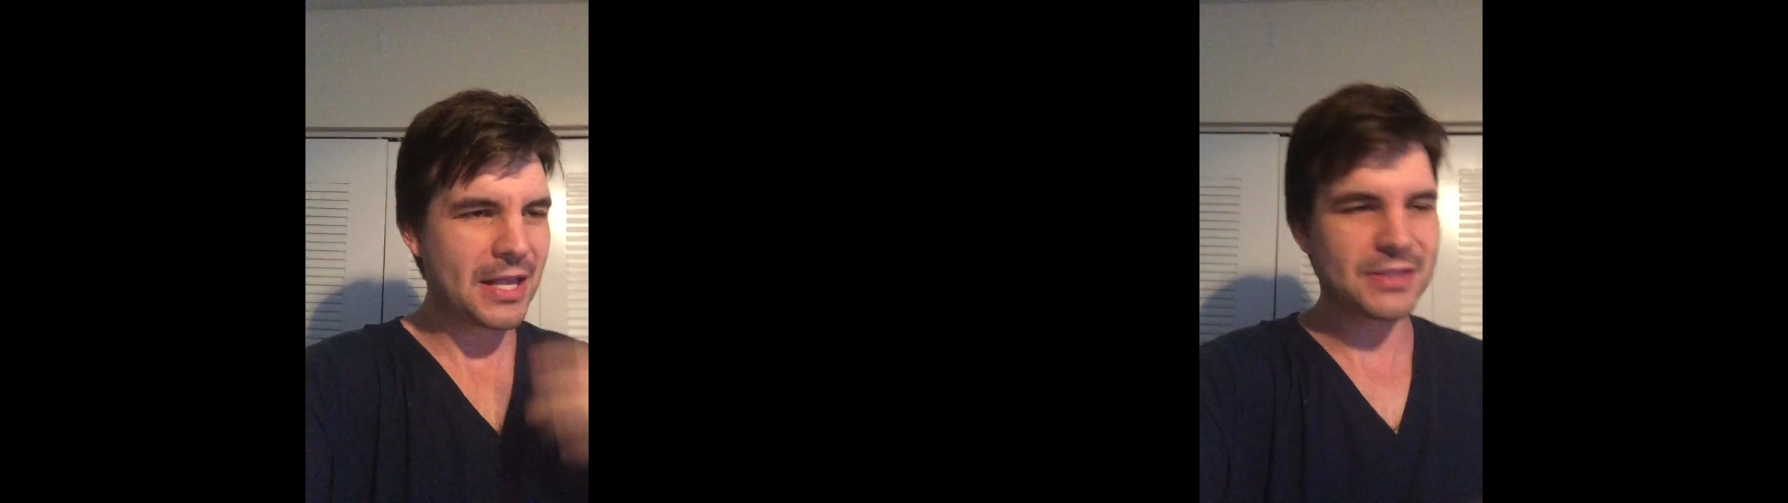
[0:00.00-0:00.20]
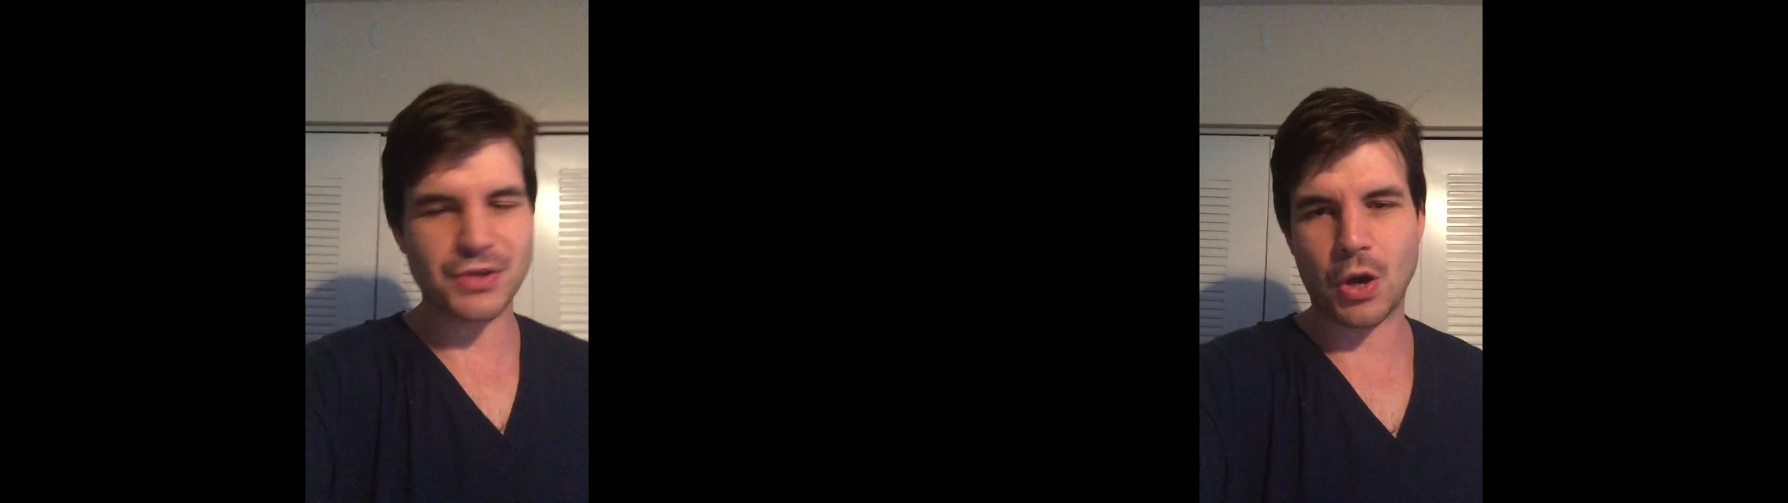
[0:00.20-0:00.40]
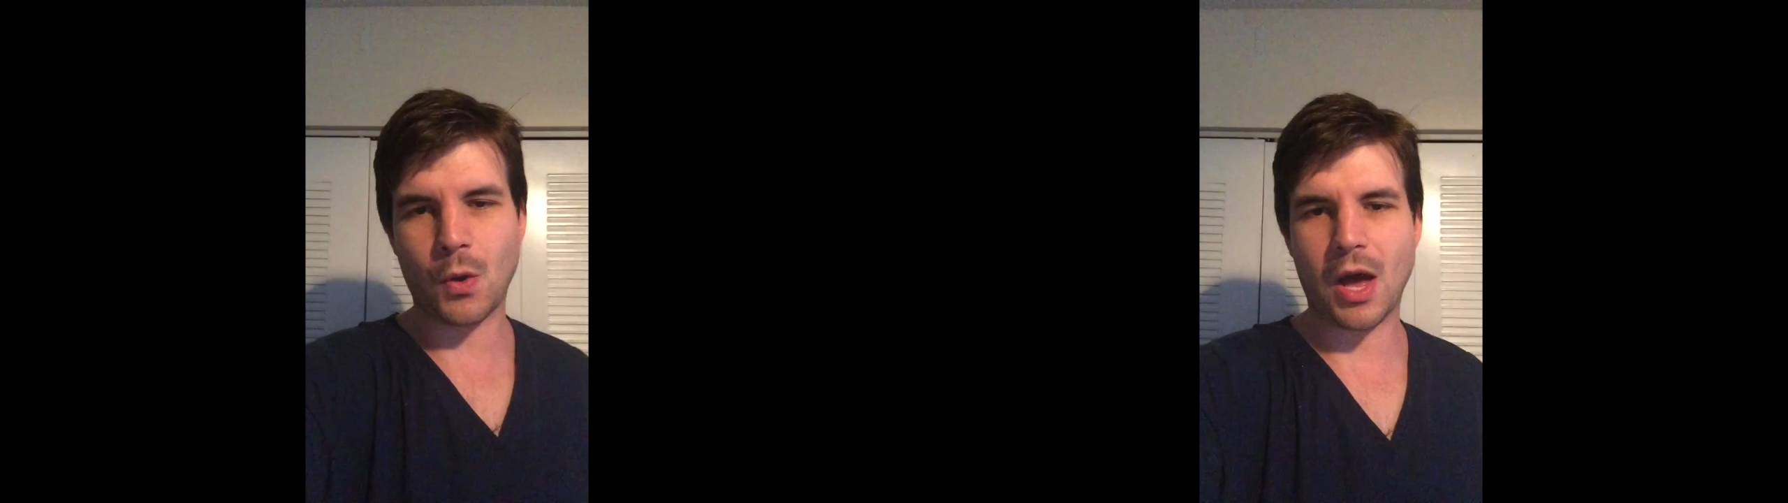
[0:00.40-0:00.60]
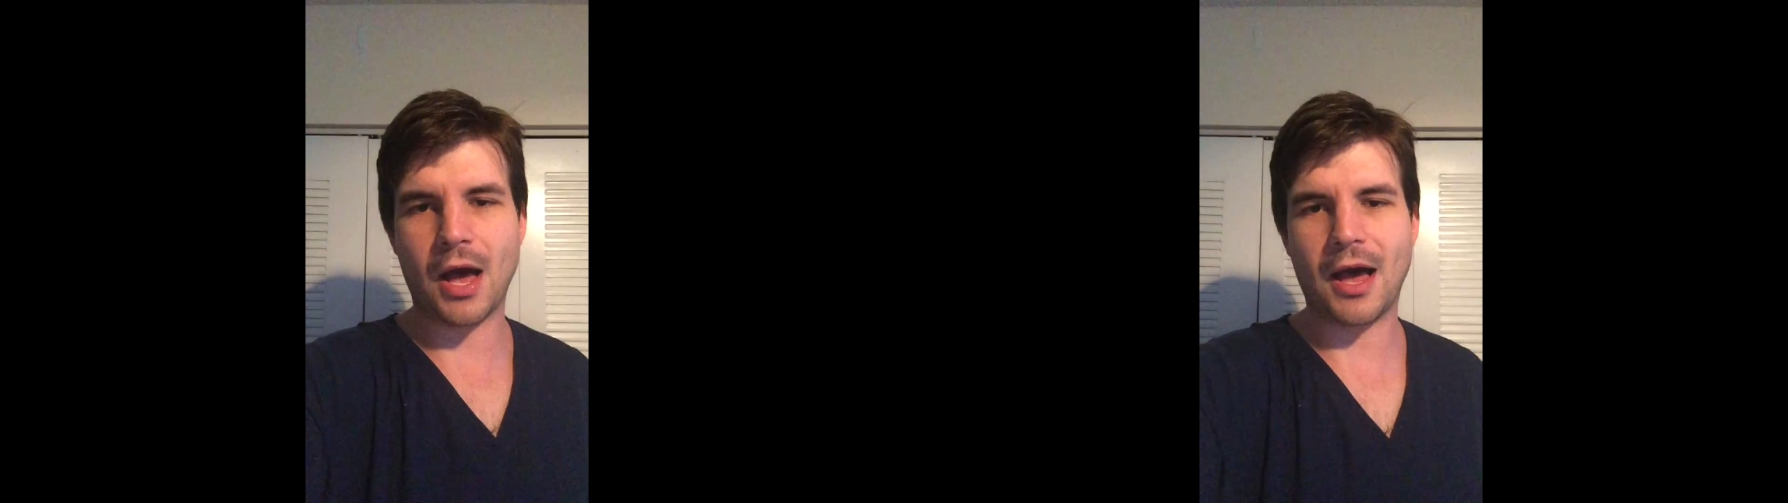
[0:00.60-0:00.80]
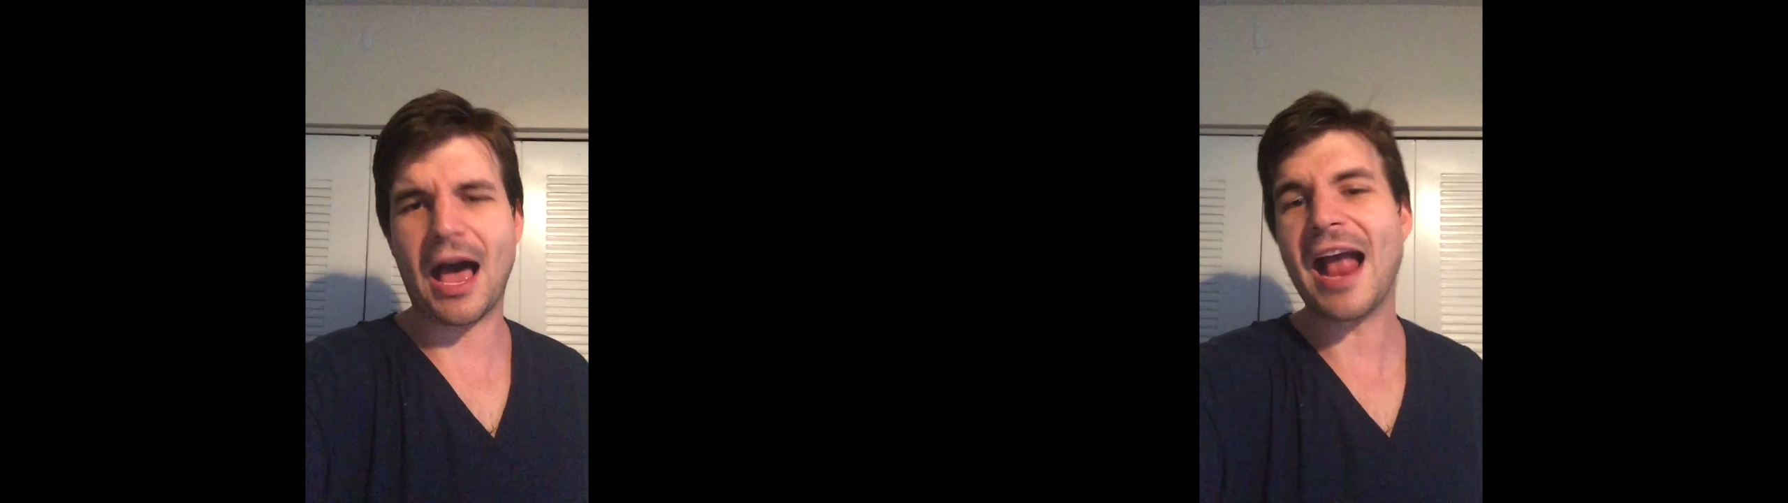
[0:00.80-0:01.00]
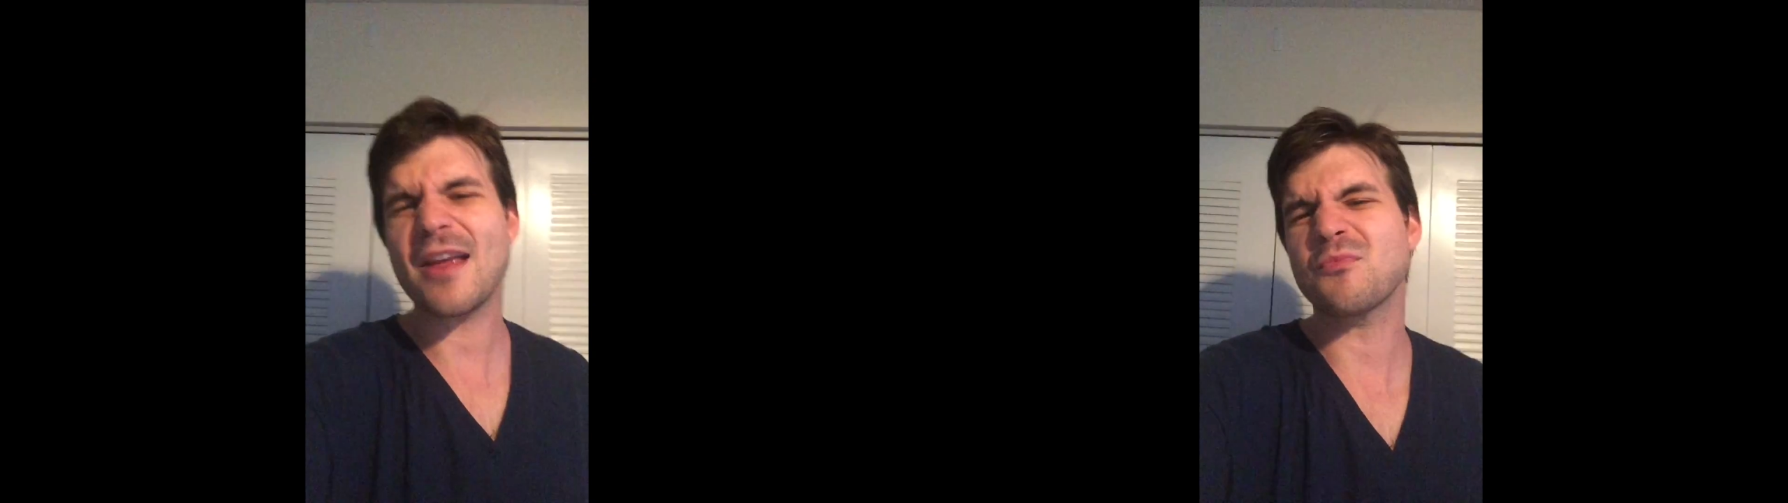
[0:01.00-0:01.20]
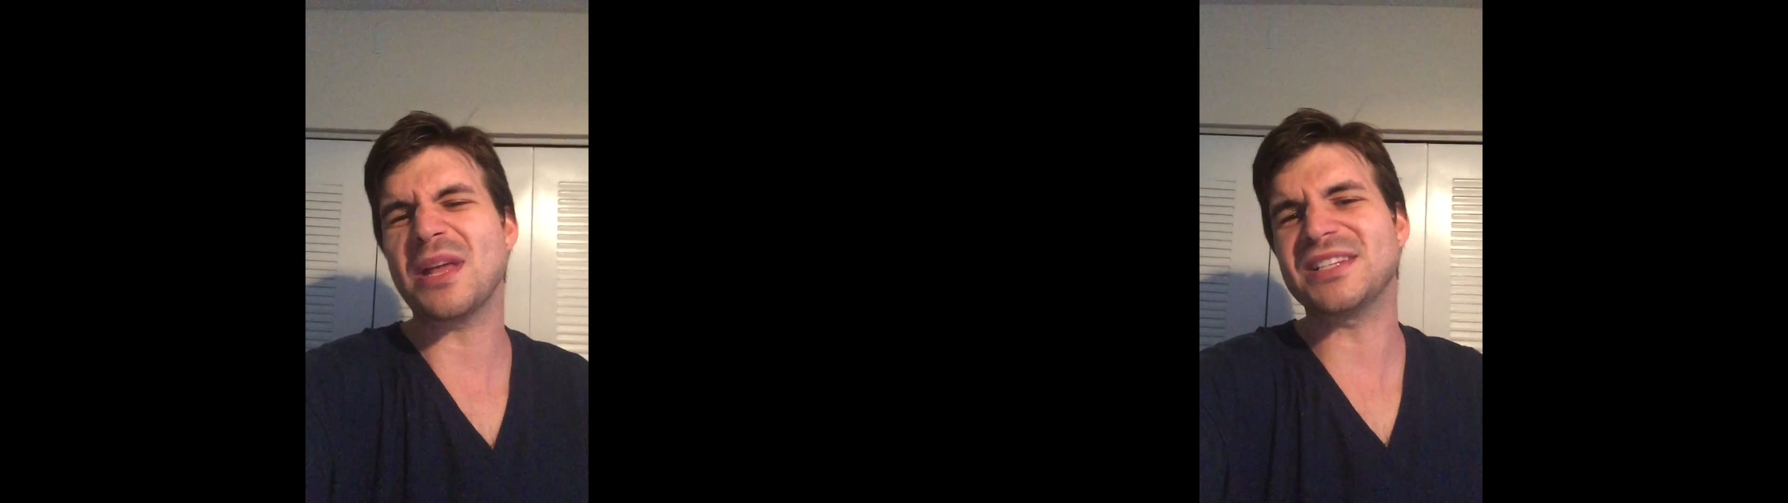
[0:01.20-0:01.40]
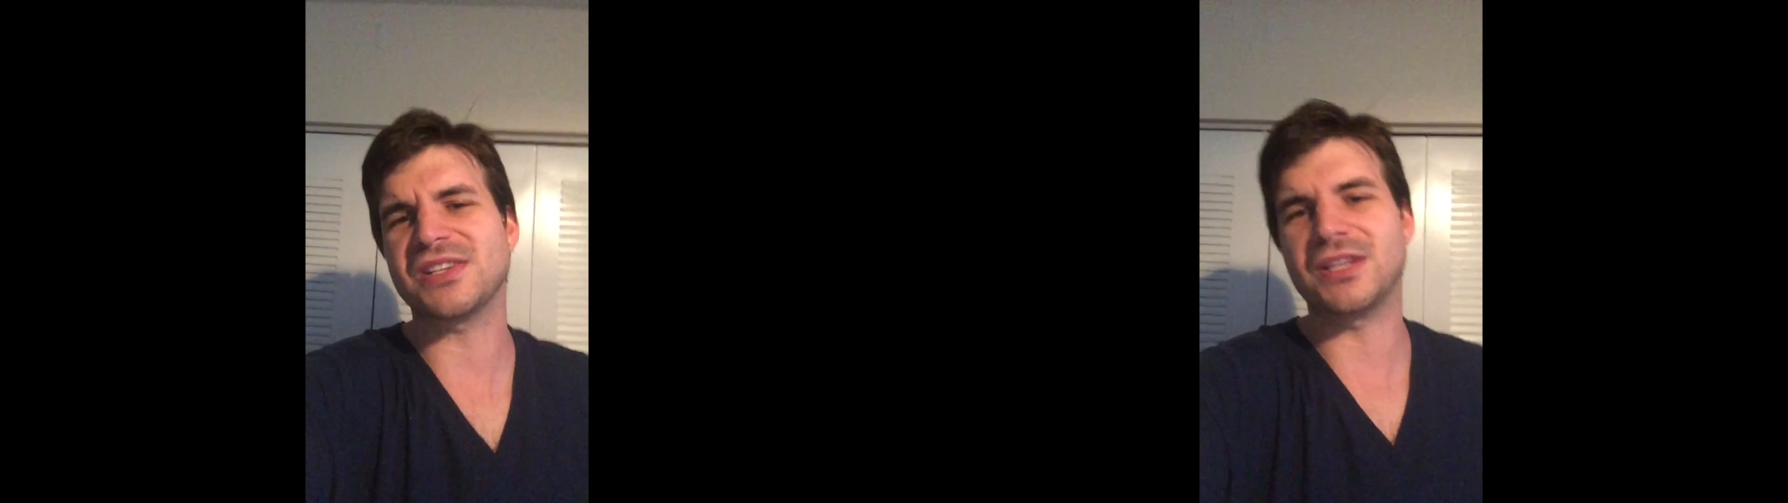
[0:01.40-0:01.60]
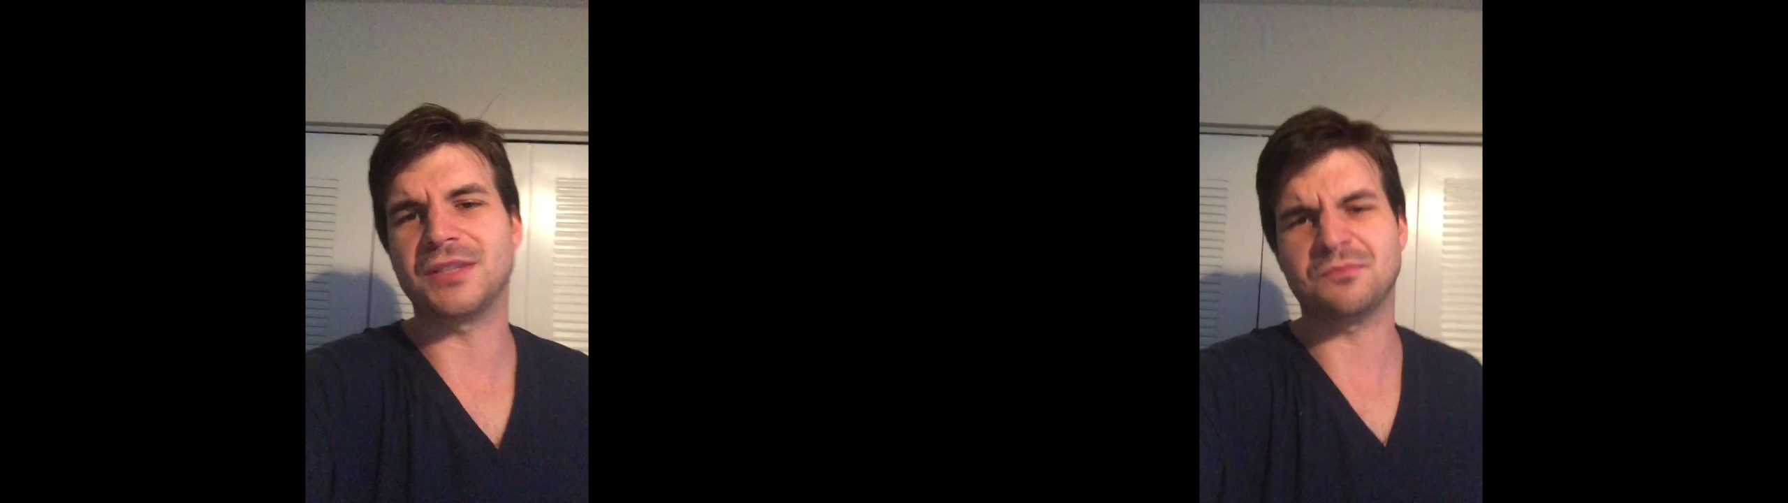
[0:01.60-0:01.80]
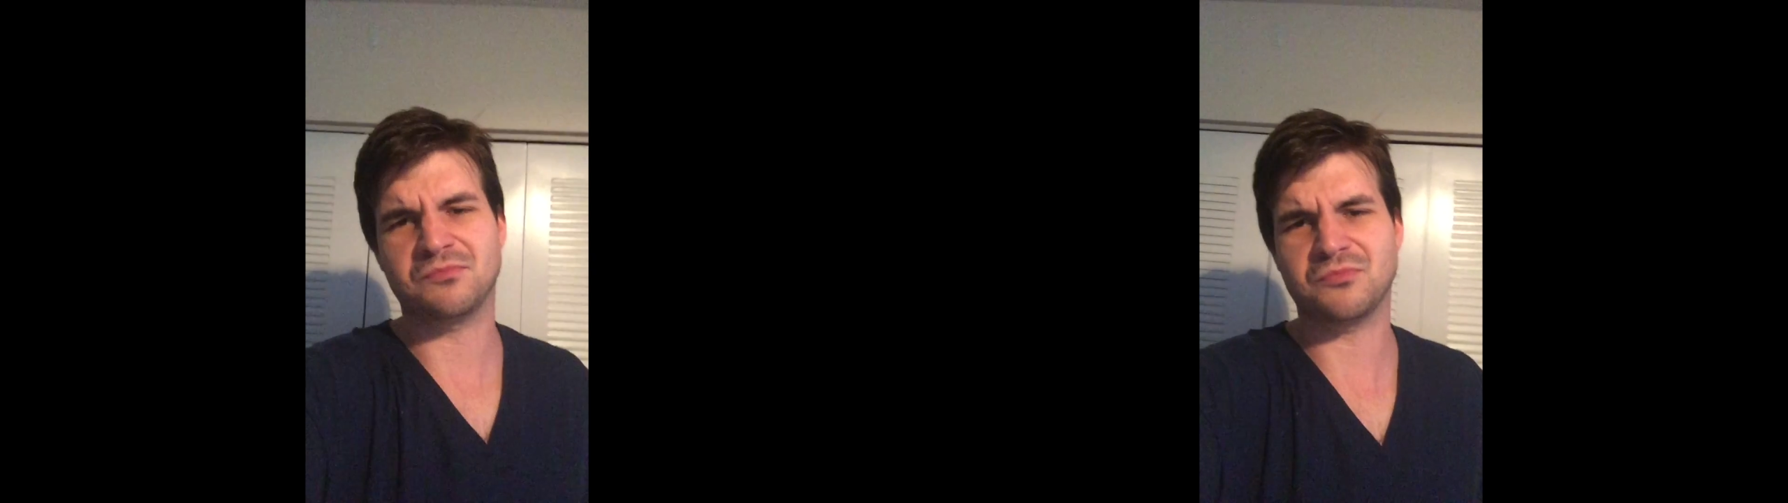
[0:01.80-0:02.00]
So I had meant to